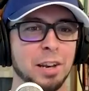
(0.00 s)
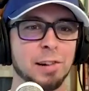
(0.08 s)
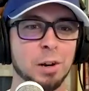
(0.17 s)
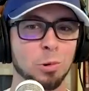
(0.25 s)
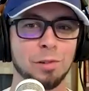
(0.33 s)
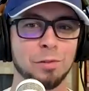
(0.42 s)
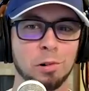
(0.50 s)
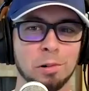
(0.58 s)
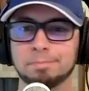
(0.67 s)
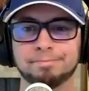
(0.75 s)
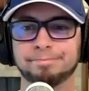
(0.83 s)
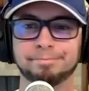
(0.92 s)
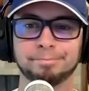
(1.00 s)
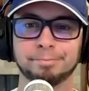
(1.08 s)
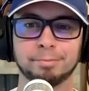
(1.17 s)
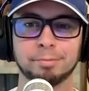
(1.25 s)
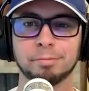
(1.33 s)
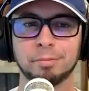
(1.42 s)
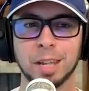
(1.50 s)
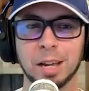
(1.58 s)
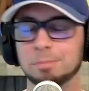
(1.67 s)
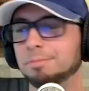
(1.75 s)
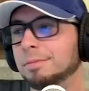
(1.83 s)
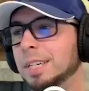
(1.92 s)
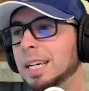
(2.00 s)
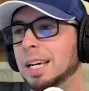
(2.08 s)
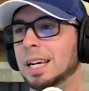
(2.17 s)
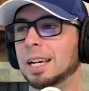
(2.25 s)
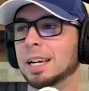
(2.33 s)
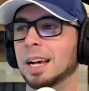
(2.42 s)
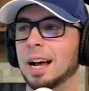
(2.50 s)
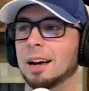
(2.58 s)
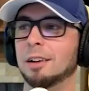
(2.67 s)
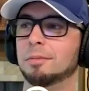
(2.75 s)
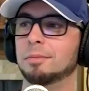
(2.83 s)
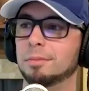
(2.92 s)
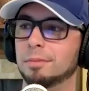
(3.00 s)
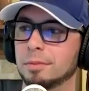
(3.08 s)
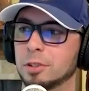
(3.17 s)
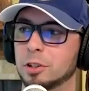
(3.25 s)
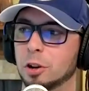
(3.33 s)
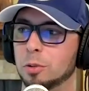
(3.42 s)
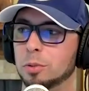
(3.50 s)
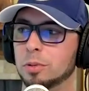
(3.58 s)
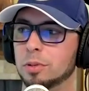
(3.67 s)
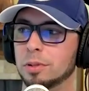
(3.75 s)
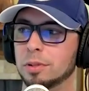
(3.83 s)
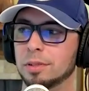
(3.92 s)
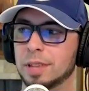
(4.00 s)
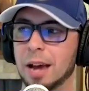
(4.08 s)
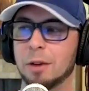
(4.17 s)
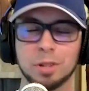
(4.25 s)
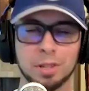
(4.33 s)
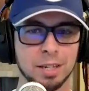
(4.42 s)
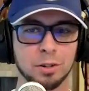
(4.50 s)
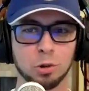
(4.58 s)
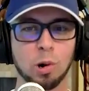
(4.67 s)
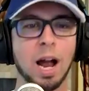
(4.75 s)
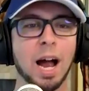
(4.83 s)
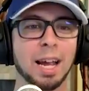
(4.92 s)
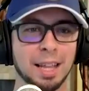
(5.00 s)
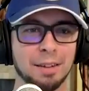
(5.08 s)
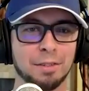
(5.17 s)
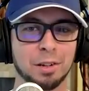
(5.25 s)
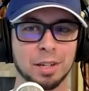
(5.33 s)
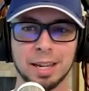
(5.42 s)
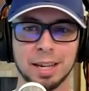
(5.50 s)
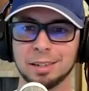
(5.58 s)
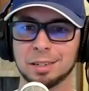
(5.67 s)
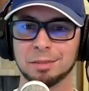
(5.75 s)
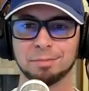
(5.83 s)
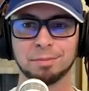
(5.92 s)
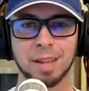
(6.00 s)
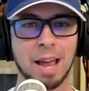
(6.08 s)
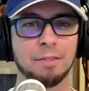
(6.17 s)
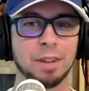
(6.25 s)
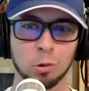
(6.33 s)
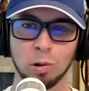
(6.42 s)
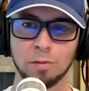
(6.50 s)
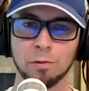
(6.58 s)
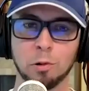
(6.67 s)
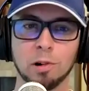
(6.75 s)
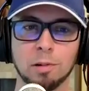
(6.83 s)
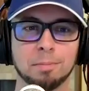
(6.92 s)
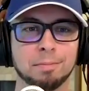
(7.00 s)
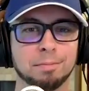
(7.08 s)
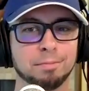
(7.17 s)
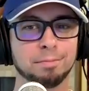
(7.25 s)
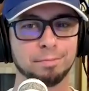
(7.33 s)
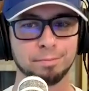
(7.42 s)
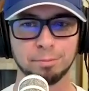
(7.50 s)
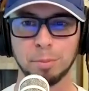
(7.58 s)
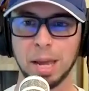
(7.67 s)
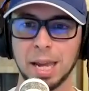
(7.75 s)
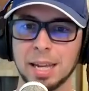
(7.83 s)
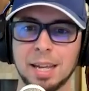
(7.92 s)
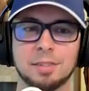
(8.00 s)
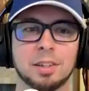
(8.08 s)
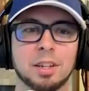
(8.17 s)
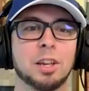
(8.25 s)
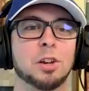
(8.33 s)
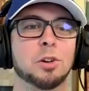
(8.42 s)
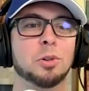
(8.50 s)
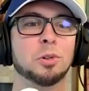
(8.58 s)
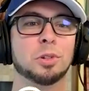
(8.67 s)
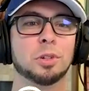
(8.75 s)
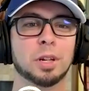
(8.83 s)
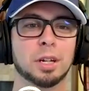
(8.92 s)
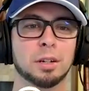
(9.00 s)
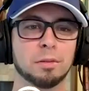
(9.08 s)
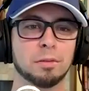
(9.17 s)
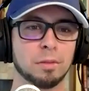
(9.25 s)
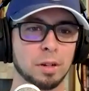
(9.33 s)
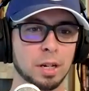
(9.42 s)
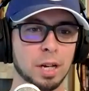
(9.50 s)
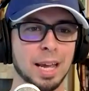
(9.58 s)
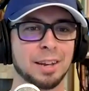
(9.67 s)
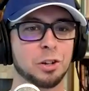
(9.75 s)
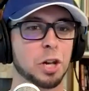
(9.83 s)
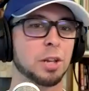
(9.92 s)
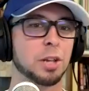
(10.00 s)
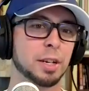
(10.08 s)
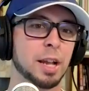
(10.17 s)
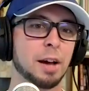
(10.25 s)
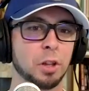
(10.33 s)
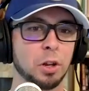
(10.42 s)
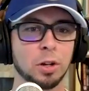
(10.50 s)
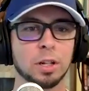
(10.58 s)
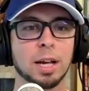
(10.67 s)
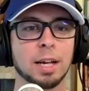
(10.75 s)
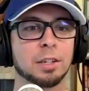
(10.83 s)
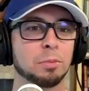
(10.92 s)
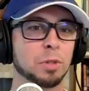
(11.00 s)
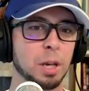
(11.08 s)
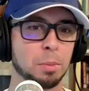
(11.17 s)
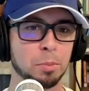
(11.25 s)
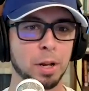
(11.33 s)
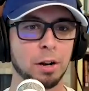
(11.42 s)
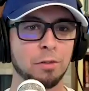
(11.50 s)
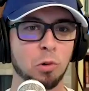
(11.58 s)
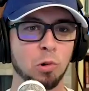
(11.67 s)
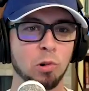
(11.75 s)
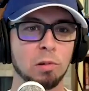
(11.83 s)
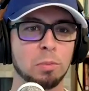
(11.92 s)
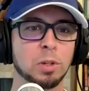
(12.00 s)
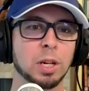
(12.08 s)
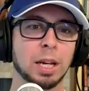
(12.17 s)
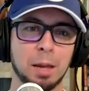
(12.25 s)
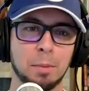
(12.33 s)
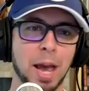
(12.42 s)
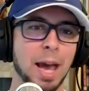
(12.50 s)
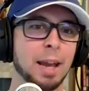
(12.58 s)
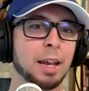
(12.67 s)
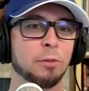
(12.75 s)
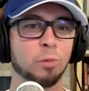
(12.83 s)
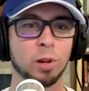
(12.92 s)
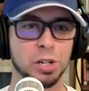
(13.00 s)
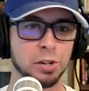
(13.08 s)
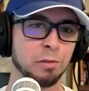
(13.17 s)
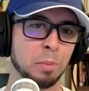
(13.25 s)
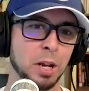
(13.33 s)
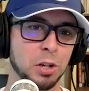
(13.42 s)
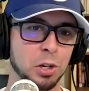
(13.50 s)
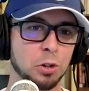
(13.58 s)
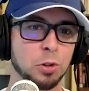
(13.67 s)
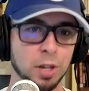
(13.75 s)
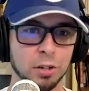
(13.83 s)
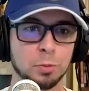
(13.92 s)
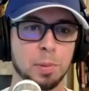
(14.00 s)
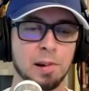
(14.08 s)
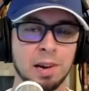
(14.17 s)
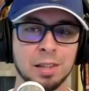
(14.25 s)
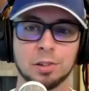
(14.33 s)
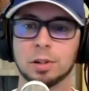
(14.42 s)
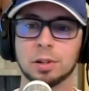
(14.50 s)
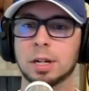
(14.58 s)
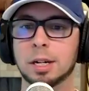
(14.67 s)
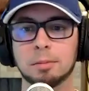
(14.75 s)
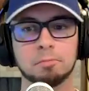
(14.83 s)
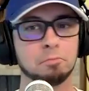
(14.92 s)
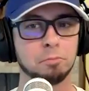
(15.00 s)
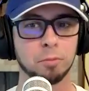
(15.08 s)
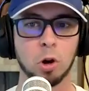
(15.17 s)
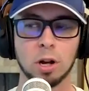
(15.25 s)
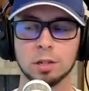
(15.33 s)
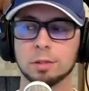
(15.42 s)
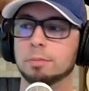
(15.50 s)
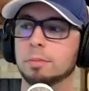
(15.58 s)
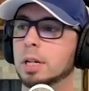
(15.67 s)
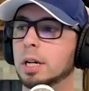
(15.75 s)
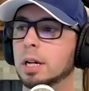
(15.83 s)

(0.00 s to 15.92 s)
your inquiry form? No. So that was the sort of high level, is have an inquiry form, make it easy to use, collect just enough that you can collect some supplemental forms and keep adding rich information to the experience. Awesome.